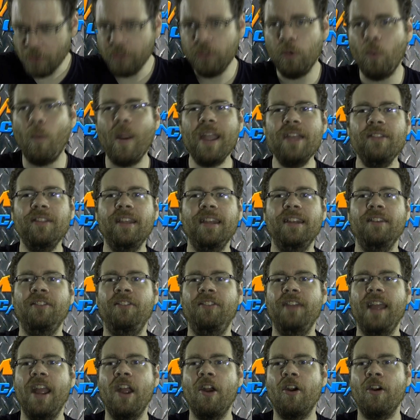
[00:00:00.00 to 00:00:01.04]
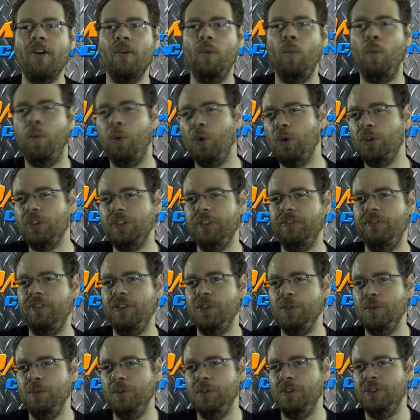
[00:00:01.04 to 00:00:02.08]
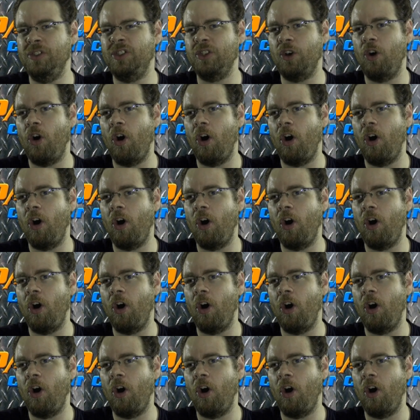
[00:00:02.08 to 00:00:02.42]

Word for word: the way that their worldviews